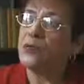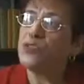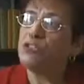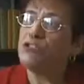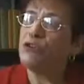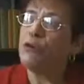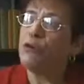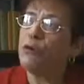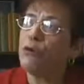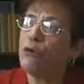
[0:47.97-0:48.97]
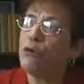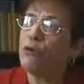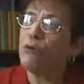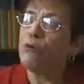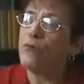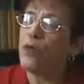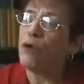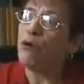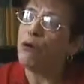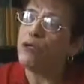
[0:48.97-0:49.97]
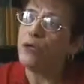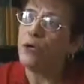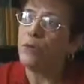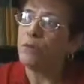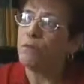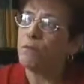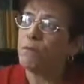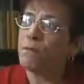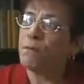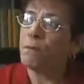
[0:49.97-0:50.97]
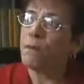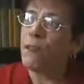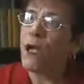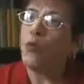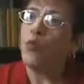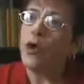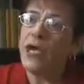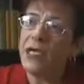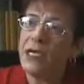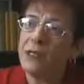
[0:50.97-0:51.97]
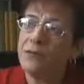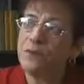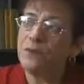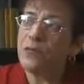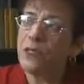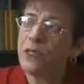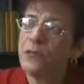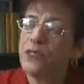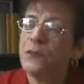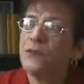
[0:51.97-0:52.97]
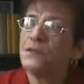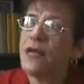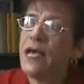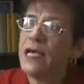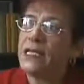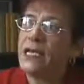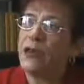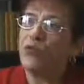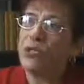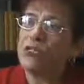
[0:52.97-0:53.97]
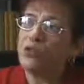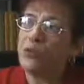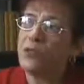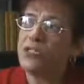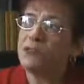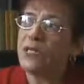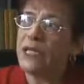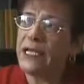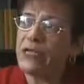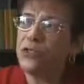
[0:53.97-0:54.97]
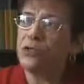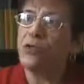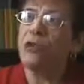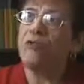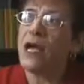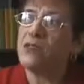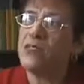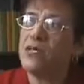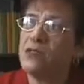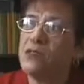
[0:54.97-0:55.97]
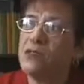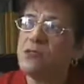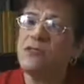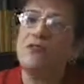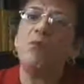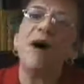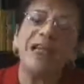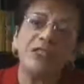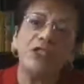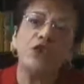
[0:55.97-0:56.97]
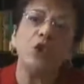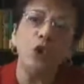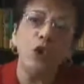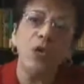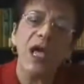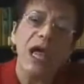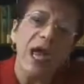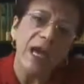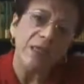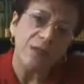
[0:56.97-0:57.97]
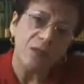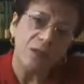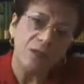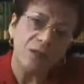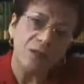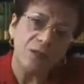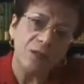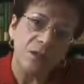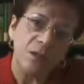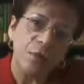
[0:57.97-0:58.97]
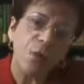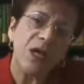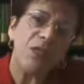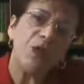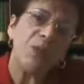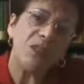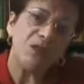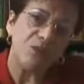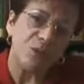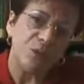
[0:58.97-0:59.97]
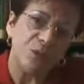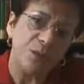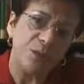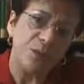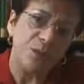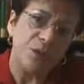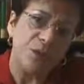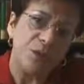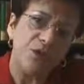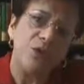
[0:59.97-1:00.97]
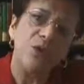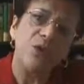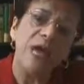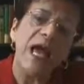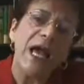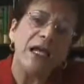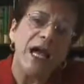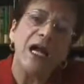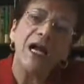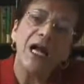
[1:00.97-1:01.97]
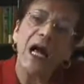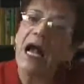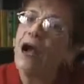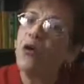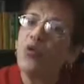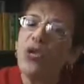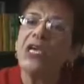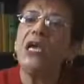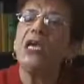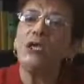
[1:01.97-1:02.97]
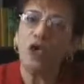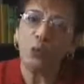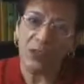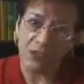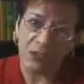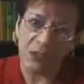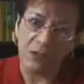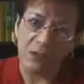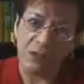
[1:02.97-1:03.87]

is no other way to provide a reasonable explanation of God's existence but to look at what humans do, to look at how we humans